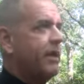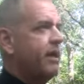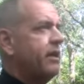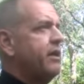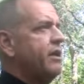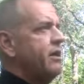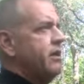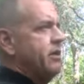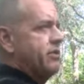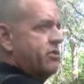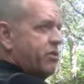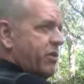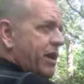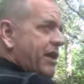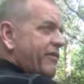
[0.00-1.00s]

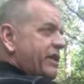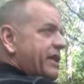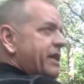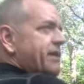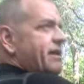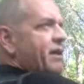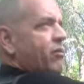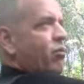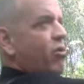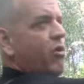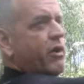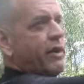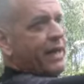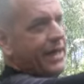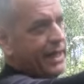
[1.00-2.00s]
So wherever you get that
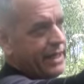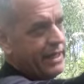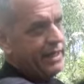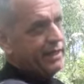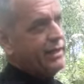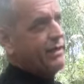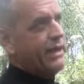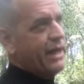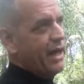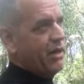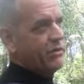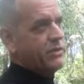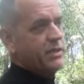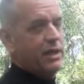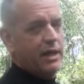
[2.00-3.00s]
water hitting the
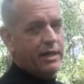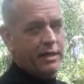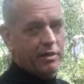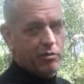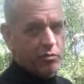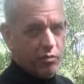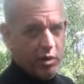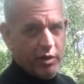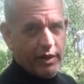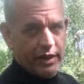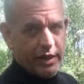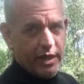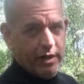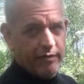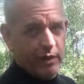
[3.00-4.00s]
outside and
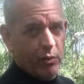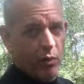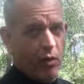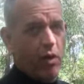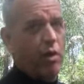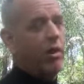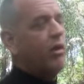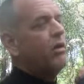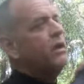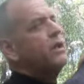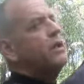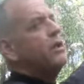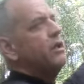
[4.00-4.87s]
eroding a heavy wall,